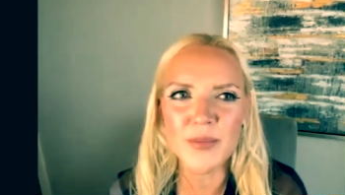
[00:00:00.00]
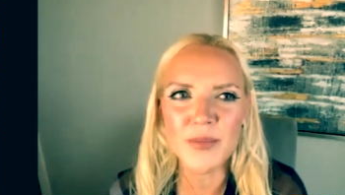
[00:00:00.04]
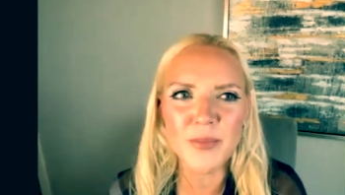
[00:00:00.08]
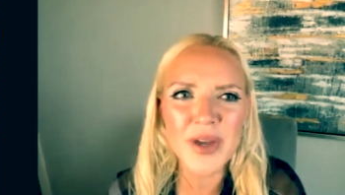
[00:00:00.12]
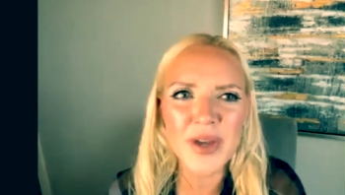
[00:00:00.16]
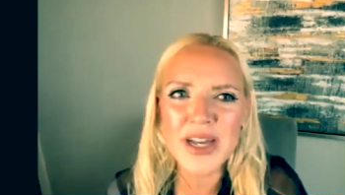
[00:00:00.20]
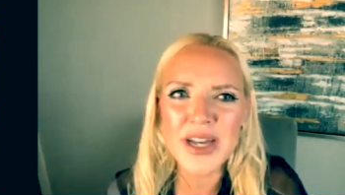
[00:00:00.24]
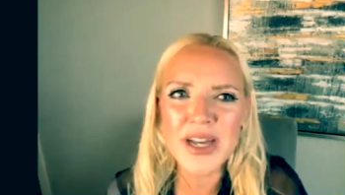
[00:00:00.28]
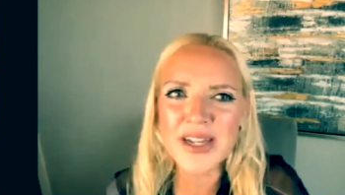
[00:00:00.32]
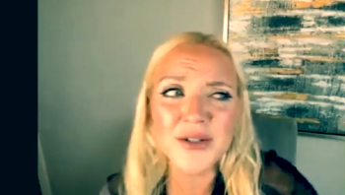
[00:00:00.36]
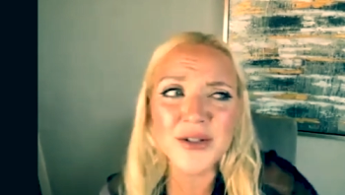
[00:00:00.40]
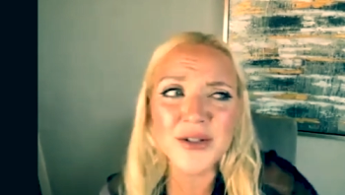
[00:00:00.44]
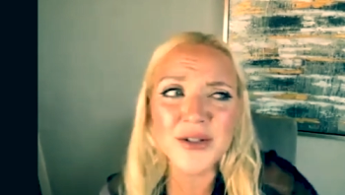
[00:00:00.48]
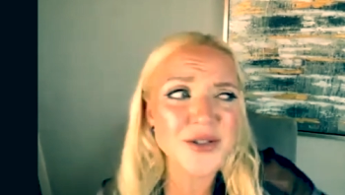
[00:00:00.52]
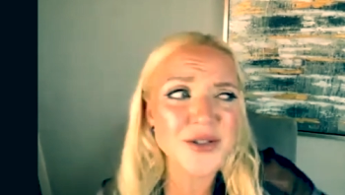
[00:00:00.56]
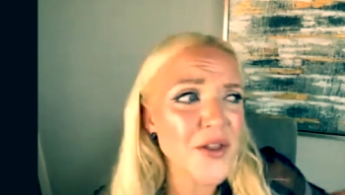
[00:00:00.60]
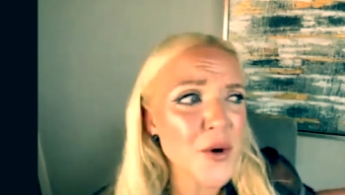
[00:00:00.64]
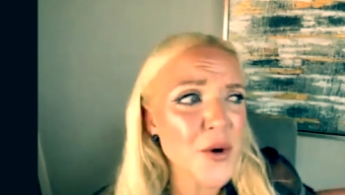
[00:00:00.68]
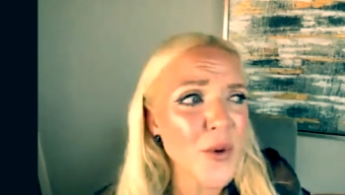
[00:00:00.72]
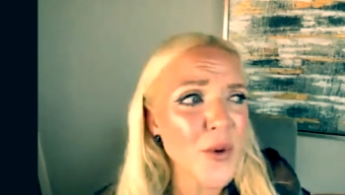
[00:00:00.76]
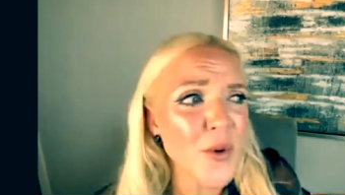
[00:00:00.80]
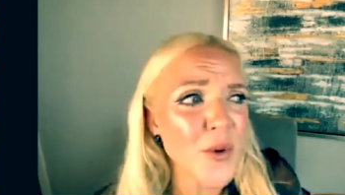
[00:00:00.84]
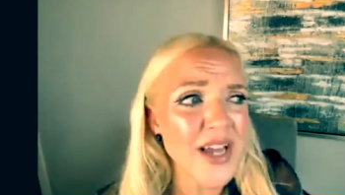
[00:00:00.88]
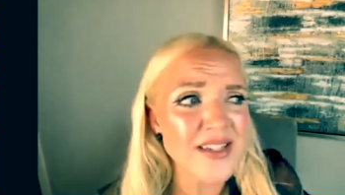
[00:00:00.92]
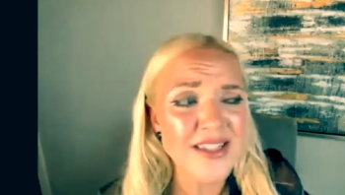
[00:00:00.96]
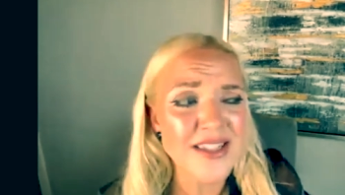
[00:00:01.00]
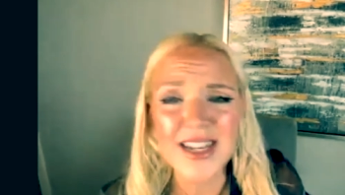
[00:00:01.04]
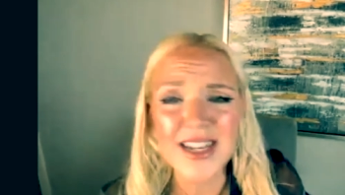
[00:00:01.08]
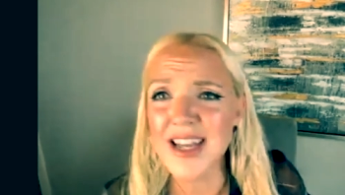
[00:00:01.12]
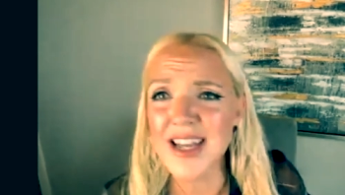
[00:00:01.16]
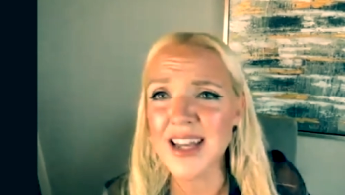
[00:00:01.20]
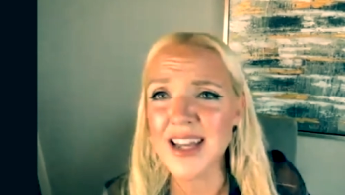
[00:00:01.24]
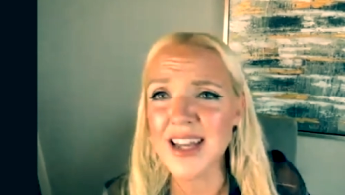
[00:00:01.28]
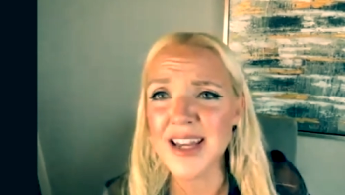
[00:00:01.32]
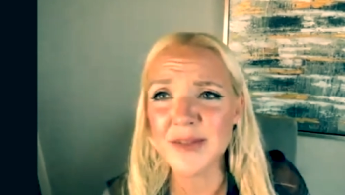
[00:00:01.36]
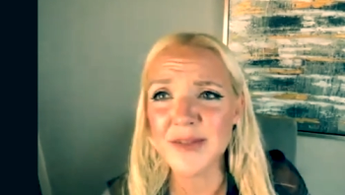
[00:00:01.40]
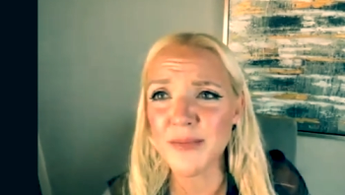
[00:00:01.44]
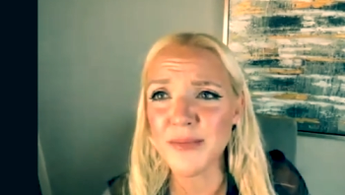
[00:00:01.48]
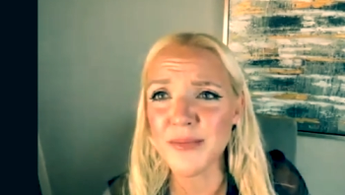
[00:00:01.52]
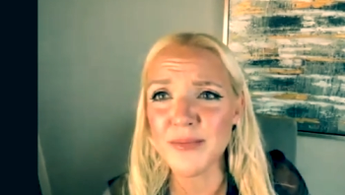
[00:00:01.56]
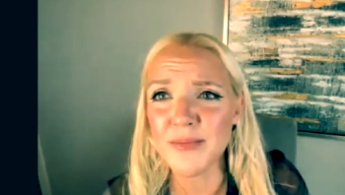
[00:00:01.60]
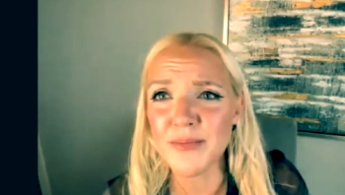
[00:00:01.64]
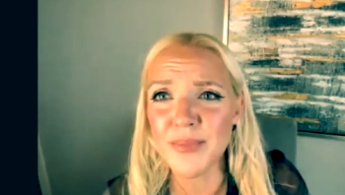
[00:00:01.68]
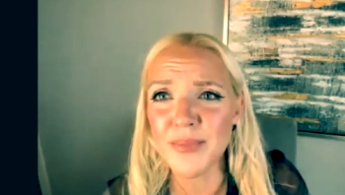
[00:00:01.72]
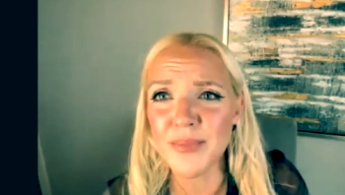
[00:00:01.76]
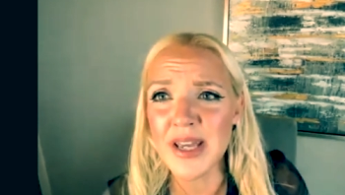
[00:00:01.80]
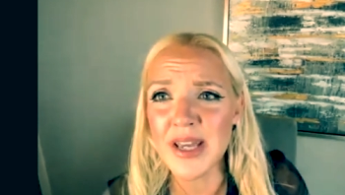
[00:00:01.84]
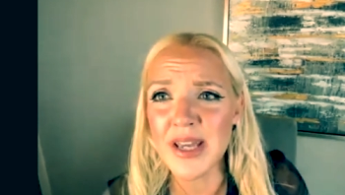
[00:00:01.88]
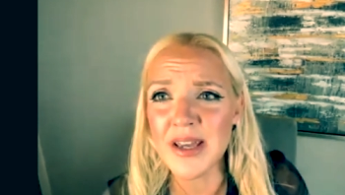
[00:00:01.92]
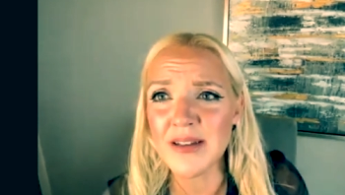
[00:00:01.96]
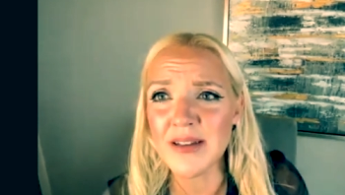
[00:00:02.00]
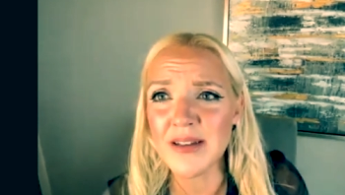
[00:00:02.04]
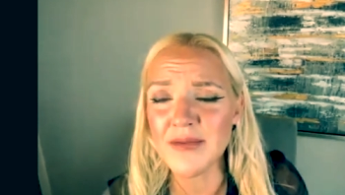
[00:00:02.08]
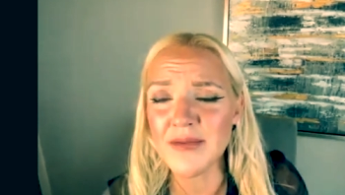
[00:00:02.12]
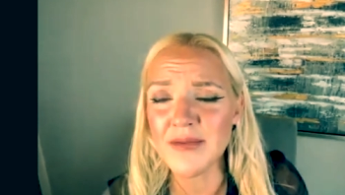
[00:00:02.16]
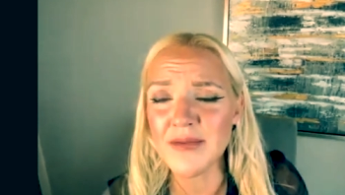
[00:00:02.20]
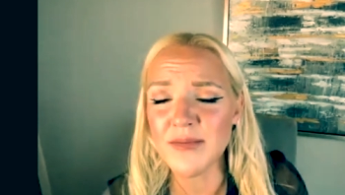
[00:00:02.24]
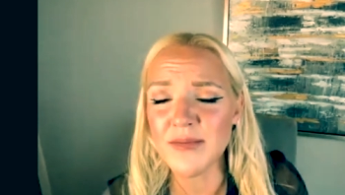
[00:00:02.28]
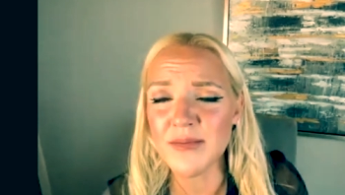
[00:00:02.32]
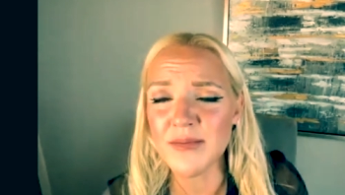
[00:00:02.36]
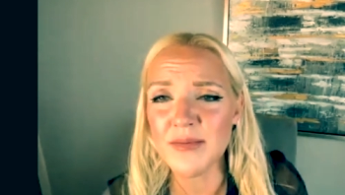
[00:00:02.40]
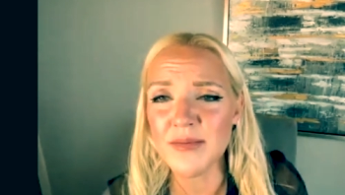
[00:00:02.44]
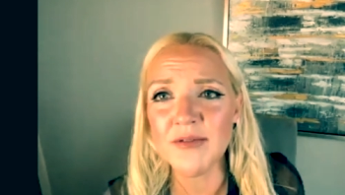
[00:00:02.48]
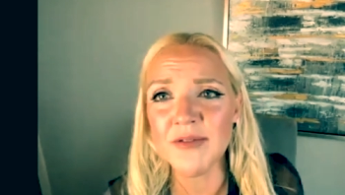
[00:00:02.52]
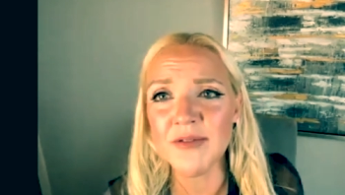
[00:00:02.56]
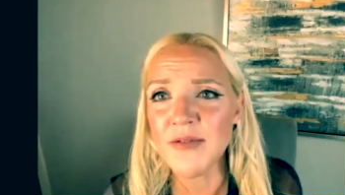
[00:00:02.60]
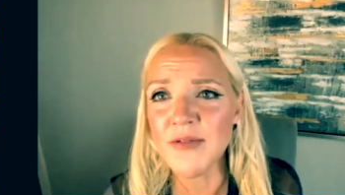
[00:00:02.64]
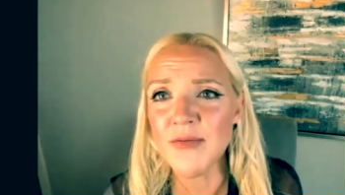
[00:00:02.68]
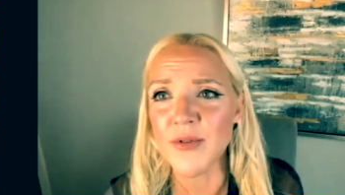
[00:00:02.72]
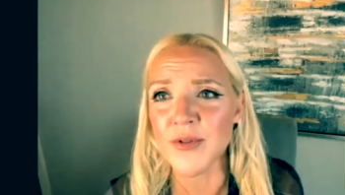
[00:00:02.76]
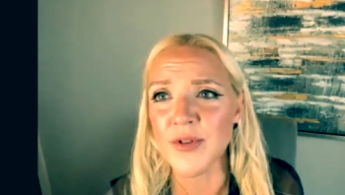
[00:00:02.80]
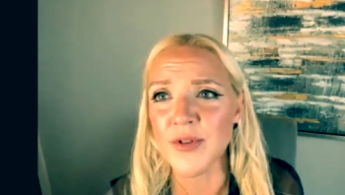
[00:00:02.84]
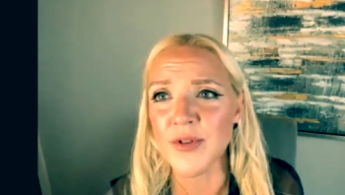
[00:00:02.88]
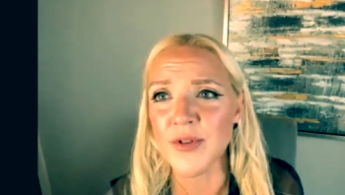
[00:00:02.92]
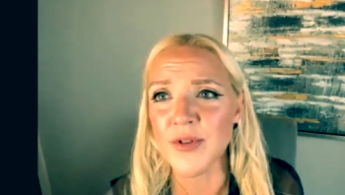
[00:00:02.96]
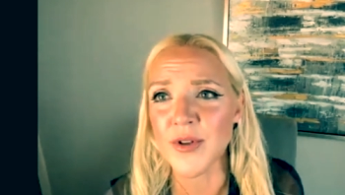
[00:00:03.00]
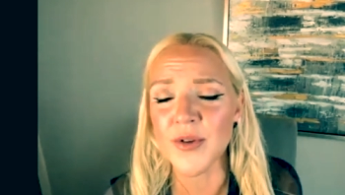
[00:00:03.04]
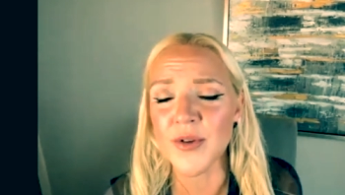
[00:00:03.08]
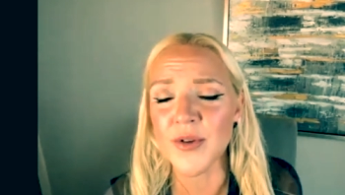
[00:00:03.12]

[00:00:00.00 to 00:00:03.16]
because there's other ways that he can be unfaithful to you.